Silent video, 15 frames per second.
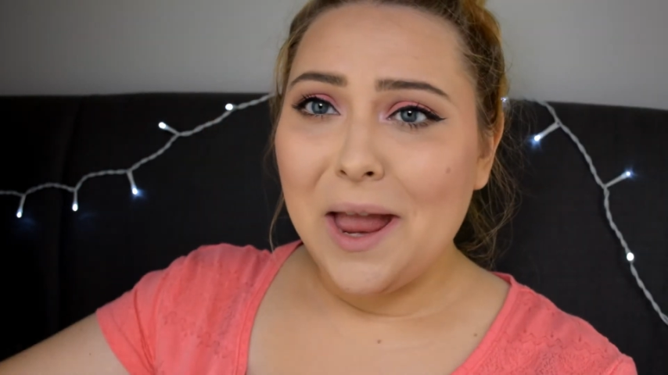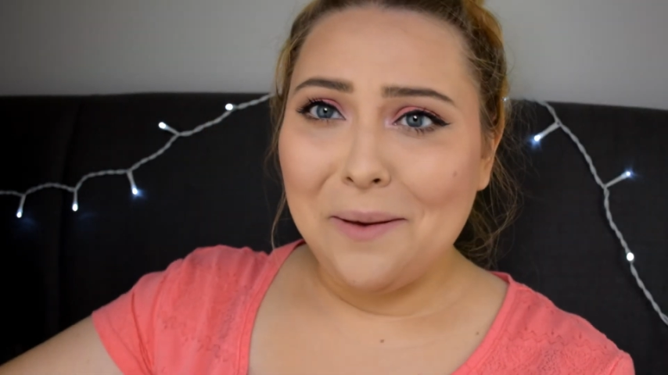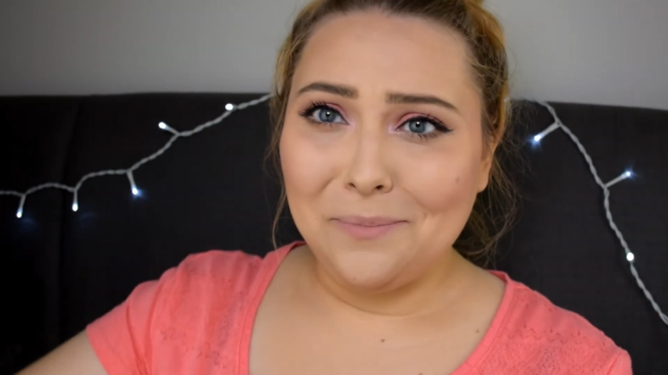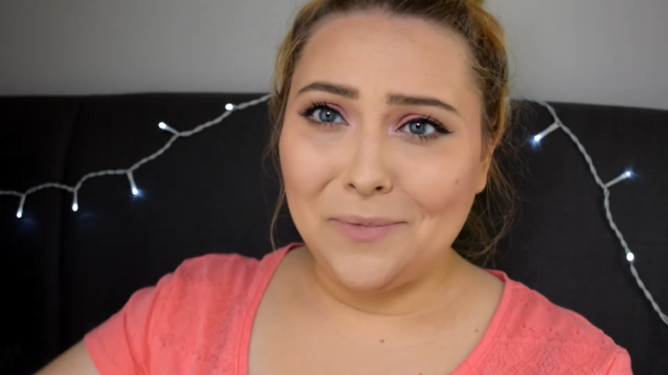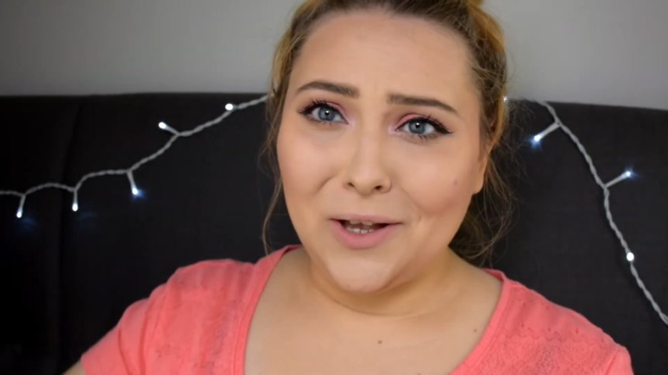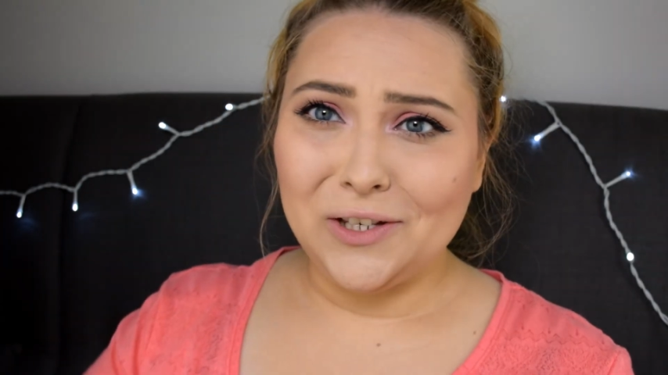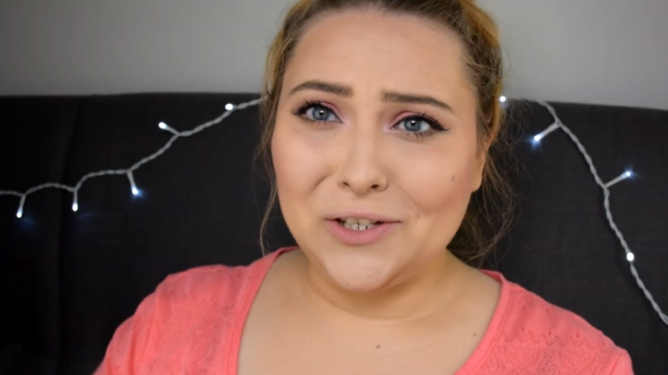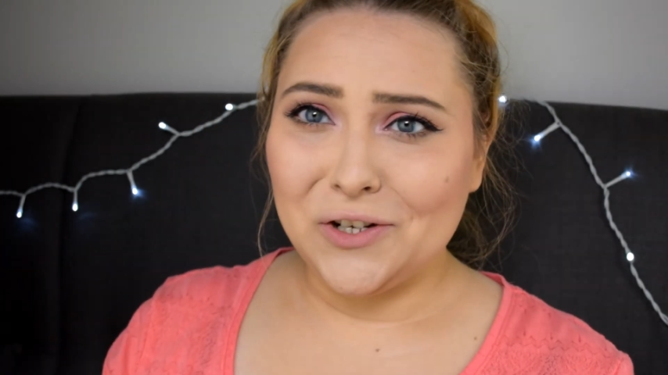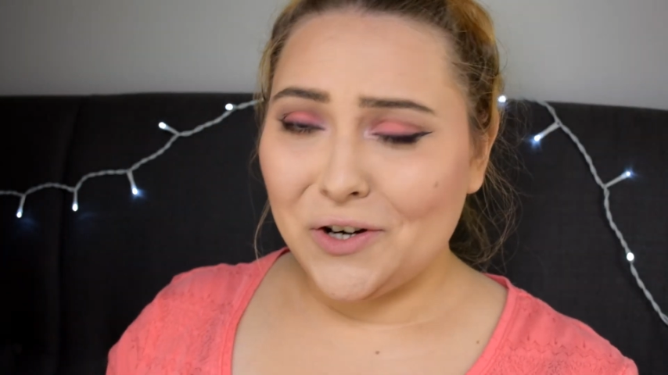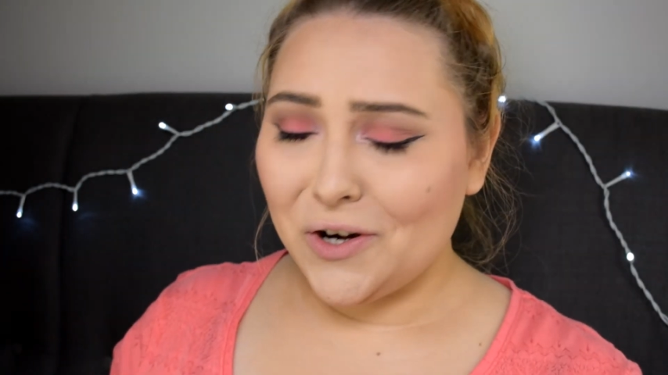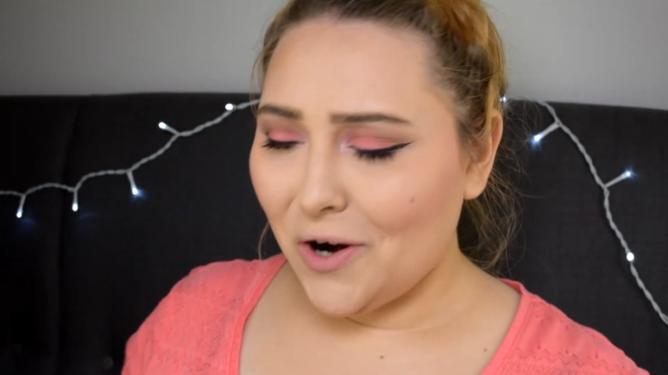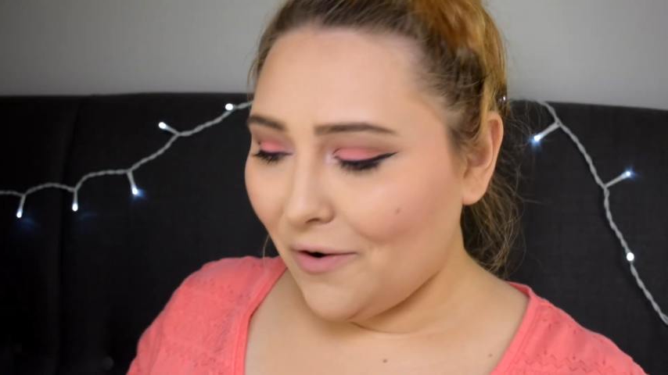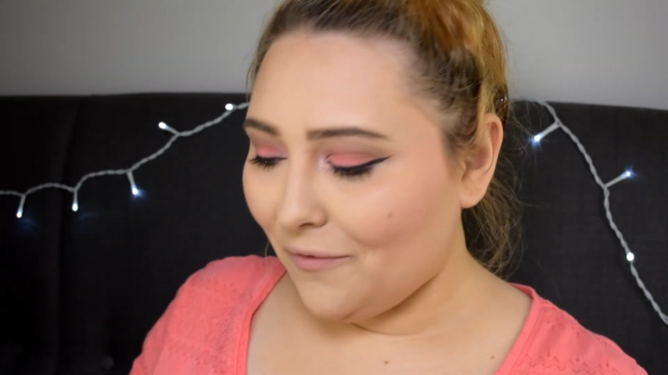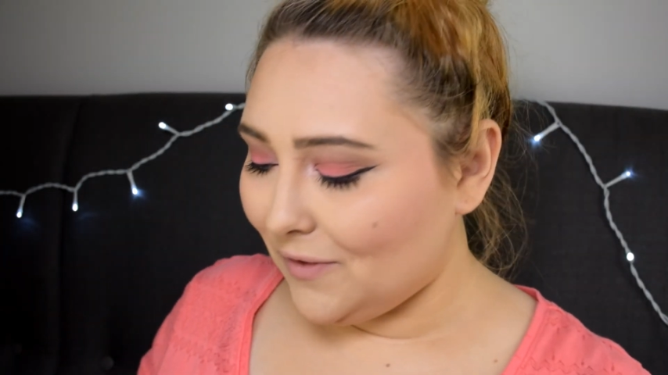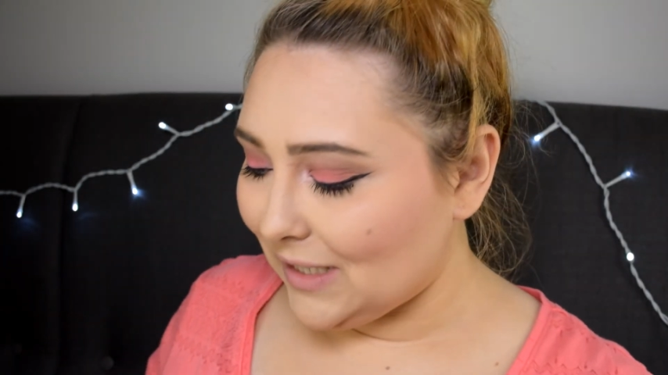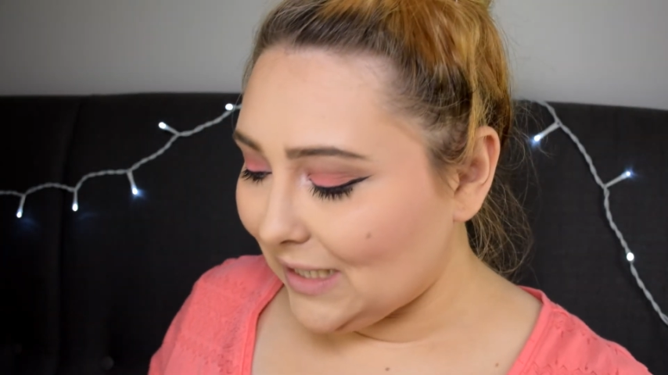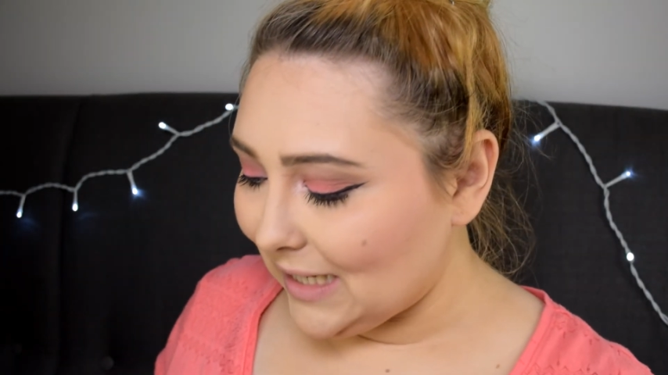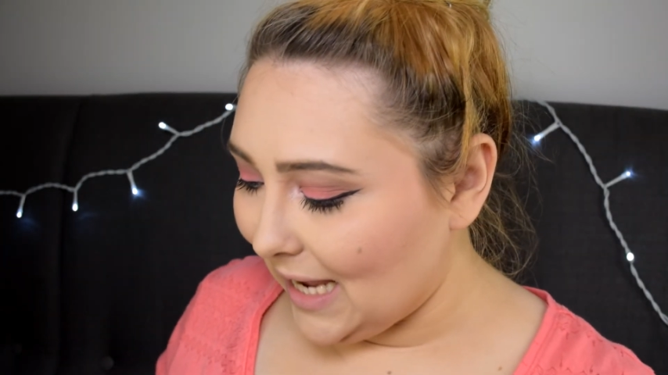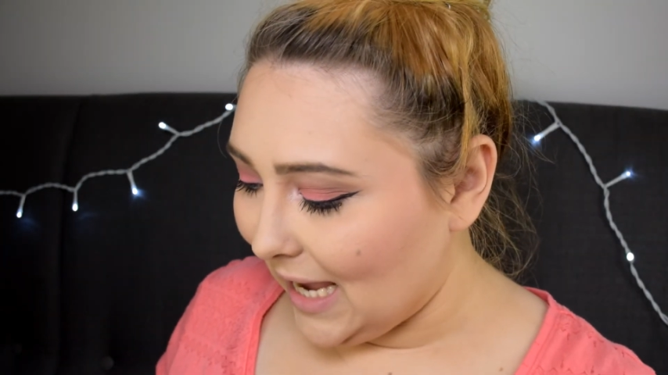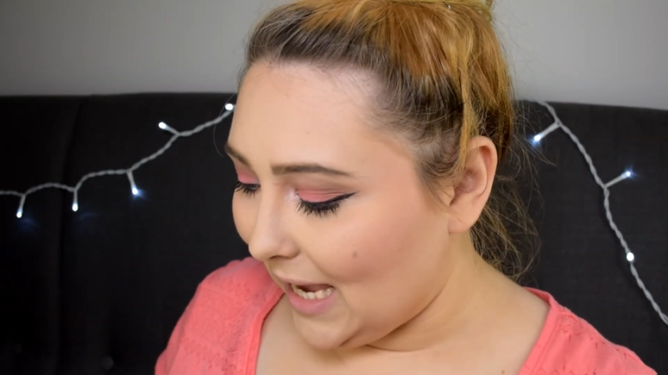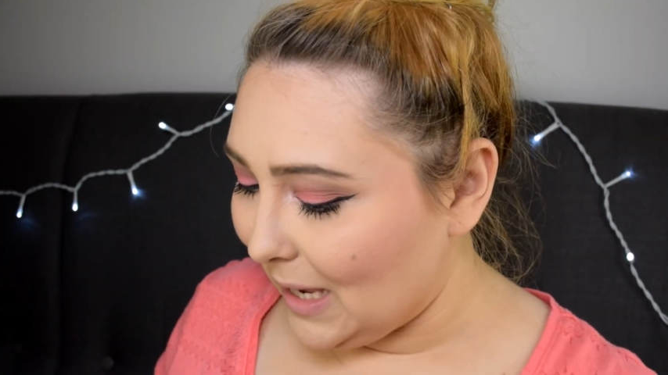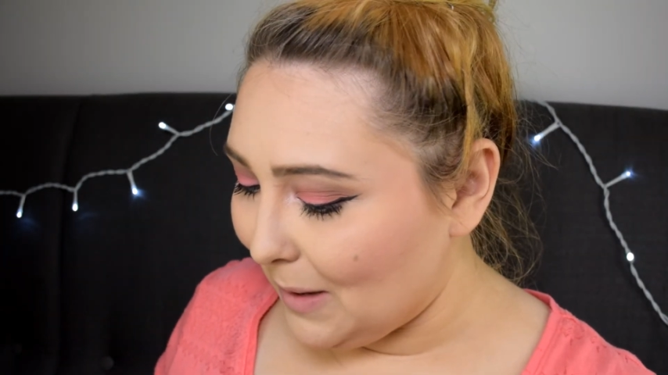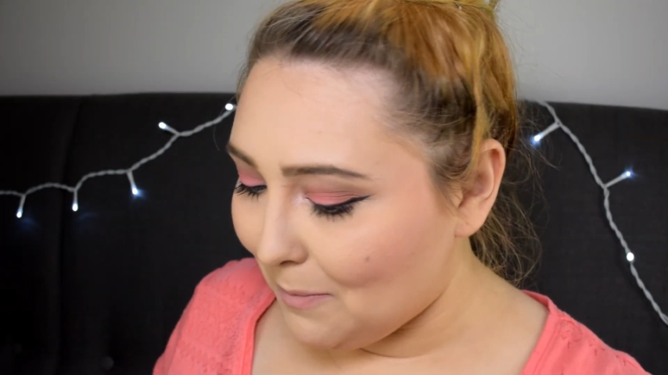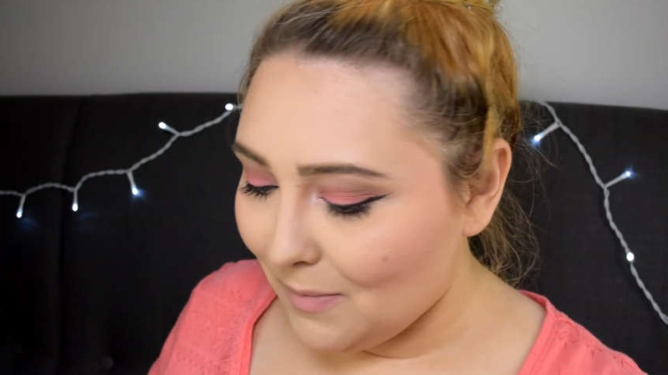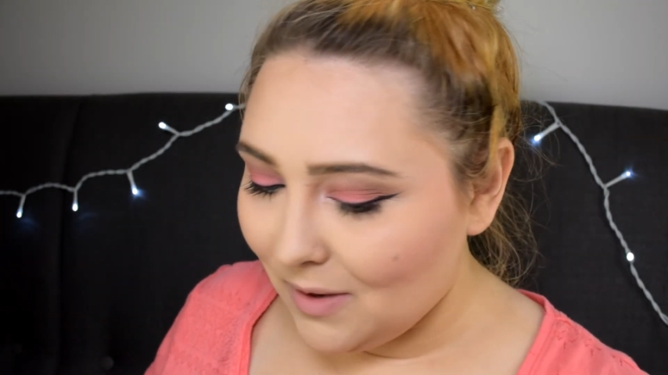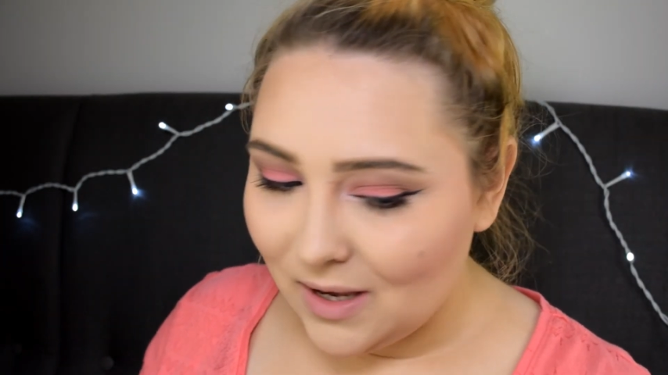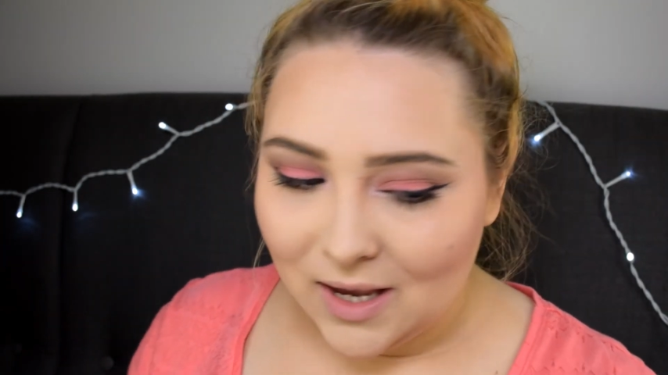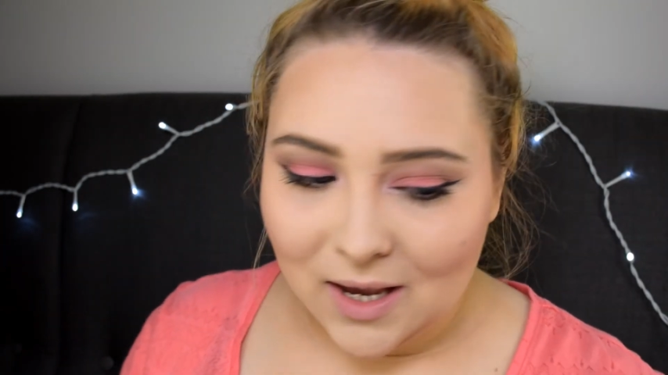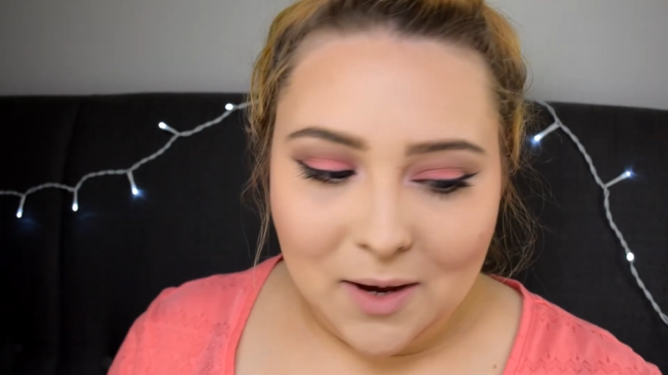I'm not sure of the name,